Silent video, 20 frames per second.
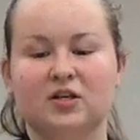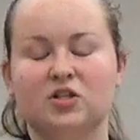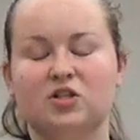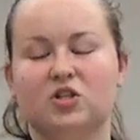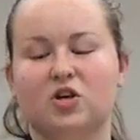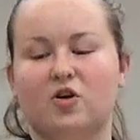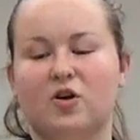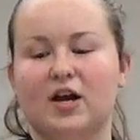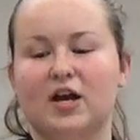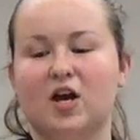
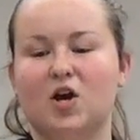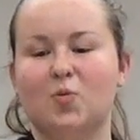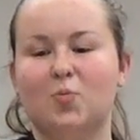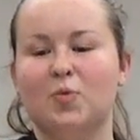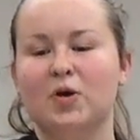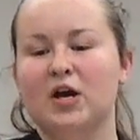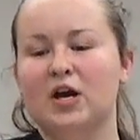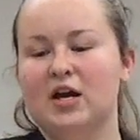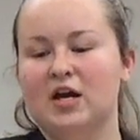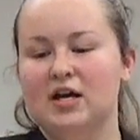So I hope
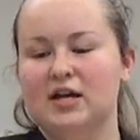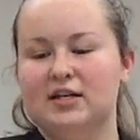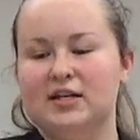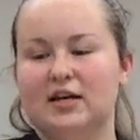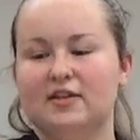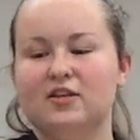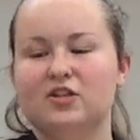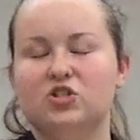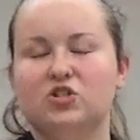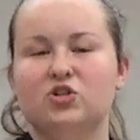
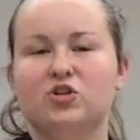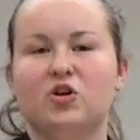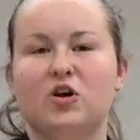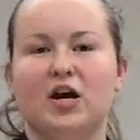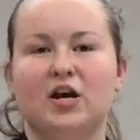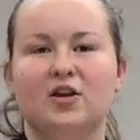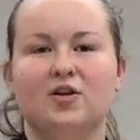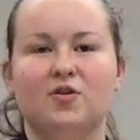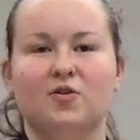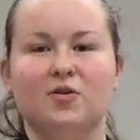now that you know
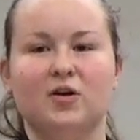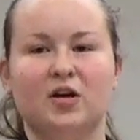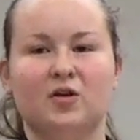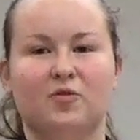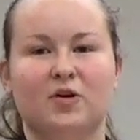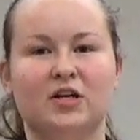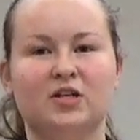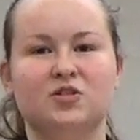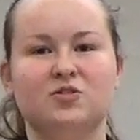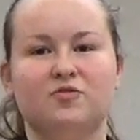how to
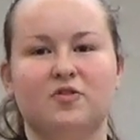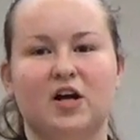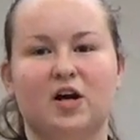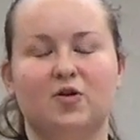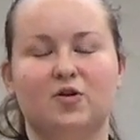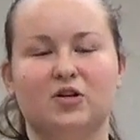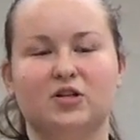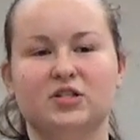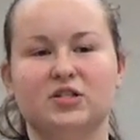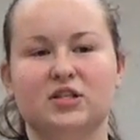arrange
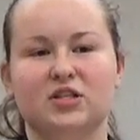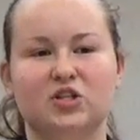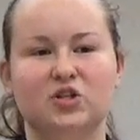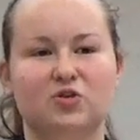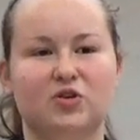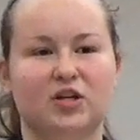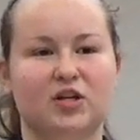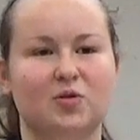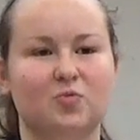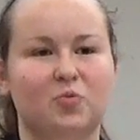flowers, you
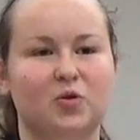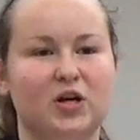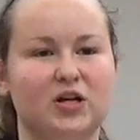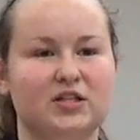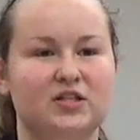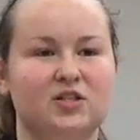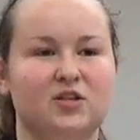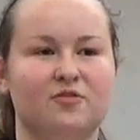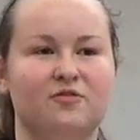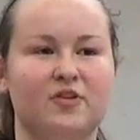can
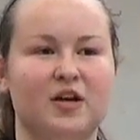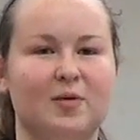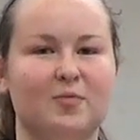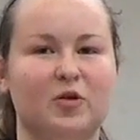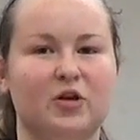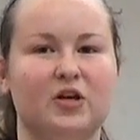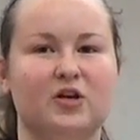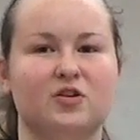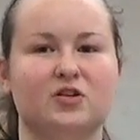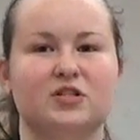impress your
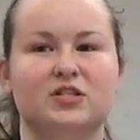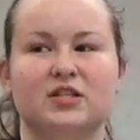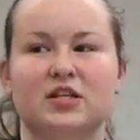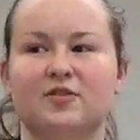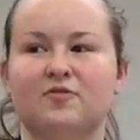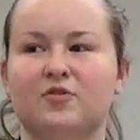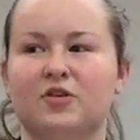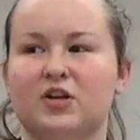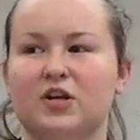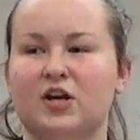family or
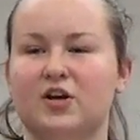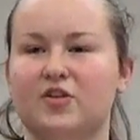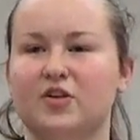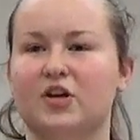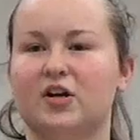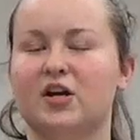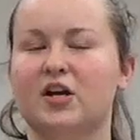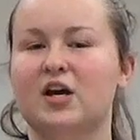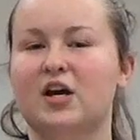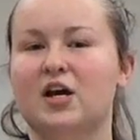significant
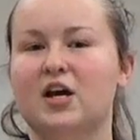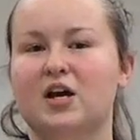other.